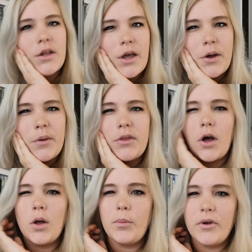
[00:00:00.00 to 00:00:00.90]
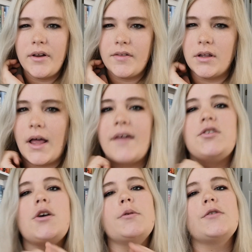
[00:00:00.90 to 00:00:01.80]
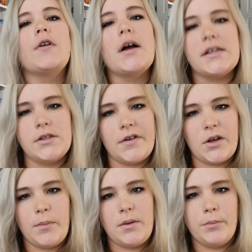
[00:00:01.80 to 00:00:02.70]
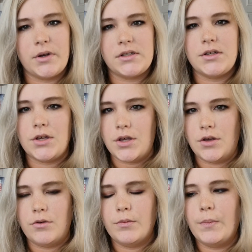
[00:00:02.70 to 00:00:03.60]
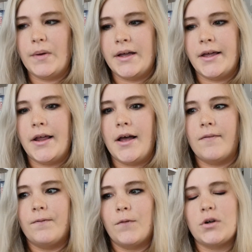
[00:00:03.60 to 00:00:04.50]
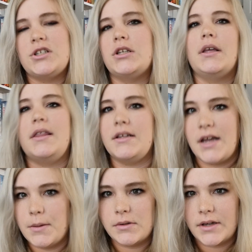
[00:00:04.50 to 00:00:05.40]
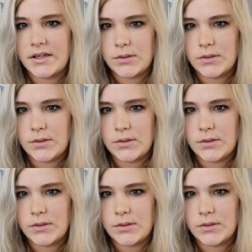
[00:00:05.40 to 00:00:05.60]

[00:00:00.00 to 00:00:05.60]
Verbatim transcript: know, the whole point of the live show was for us to recommend books to you, but unfortunately the tables got